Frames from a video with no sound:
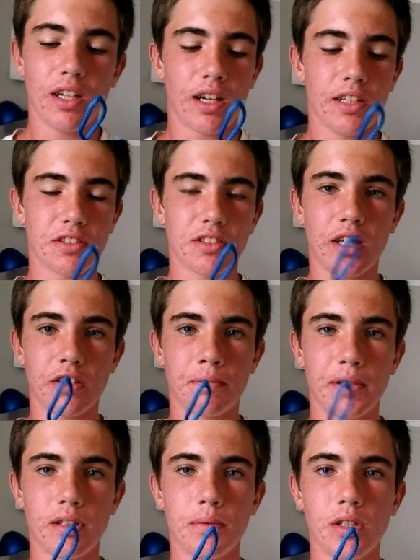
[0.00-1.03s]
because there's not
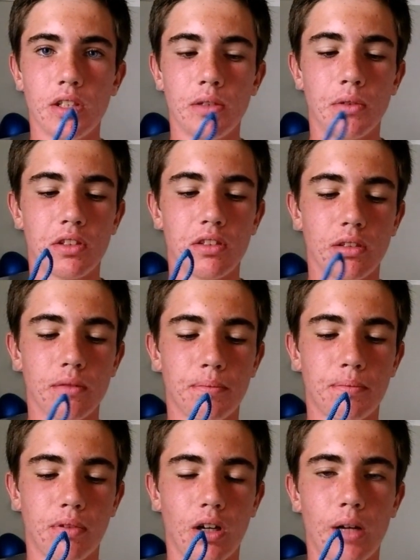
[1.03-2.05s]
enough breathability, which is a
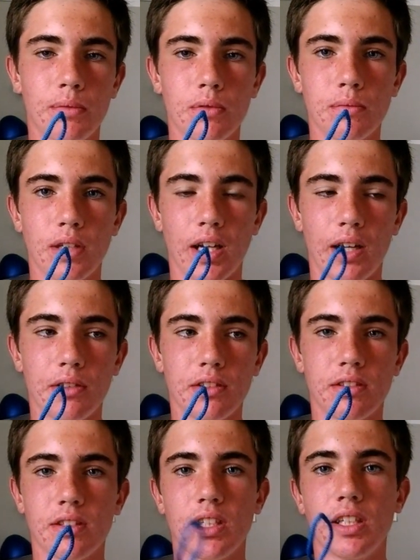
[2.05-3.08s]
problem. I
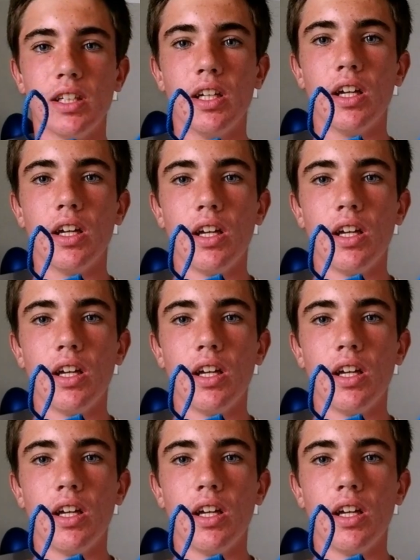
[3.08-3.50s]
would say